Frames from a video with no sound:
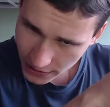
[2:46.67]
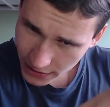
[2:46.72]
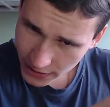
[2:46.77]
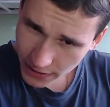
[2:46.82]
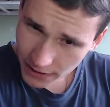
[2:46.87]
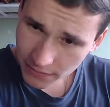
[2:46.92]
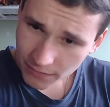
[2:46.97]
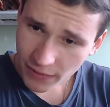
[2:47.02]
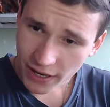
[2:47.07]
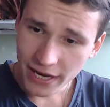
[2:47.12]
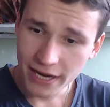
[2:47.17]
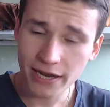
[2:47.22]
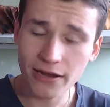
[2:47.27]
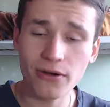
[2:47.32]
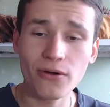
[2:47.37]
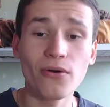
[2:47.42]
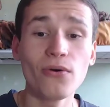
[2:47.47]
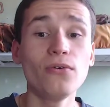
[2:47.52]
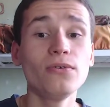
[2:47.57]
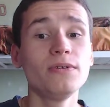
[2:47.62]
my
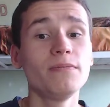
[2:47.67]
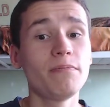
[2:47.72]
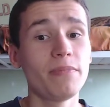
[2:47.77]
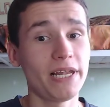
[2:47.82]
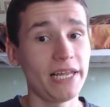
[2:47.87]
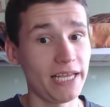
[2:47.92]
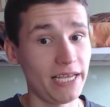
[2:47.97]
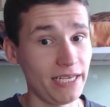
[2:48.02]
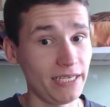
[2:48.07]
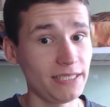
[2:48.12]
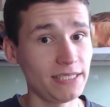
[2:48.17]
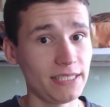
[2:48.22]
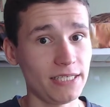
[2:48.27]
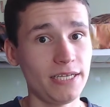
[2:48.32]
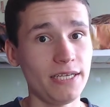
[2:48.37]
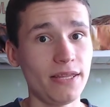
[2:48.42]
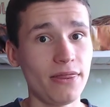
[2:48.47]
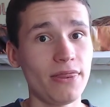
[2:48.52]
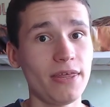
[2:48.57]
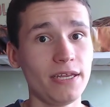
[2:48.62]
own place
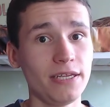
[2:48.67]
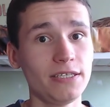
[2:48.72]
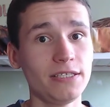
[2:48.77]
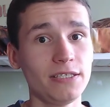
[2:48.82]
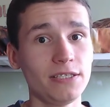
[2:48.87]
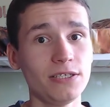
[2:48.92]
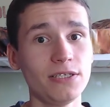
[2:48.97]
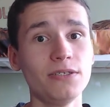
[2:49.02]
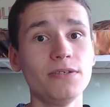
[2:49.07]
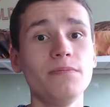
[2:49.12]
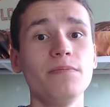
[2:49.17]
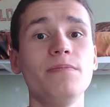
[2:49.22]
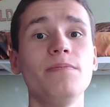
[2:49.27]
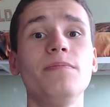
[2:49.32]
in the YouTube